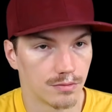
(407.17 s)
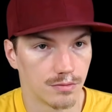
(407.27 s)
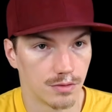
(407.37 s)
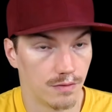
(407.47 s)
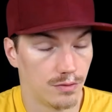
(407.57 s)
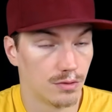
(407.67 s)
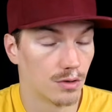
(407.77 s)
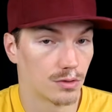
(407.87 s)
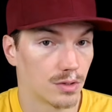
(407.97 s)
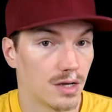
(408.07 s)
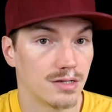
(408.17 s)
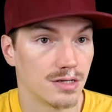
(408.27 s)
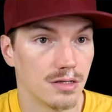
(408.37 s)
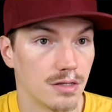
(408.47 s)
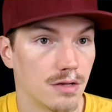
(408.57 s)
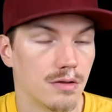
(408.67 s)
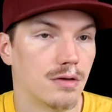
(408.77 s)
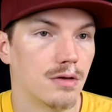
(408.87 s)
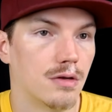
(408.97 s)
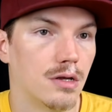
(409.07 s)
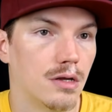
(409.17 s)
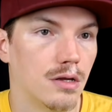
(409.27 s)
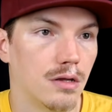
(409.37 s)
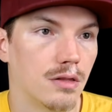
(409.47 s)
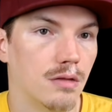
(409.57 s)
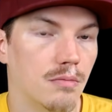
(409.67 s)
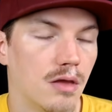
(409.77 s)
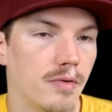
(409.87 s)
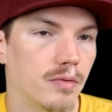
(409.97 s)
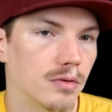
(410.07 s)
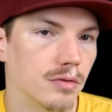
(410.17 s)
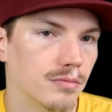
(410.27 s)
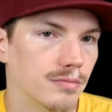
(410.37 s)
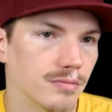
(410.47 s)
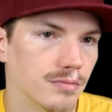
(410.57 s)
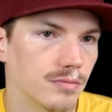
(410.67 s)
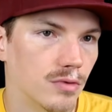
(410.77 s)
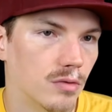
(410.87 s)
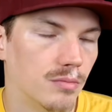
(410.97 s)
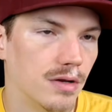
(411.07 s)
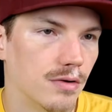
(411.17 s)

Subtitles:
go crazy, then maybe we'll meter you.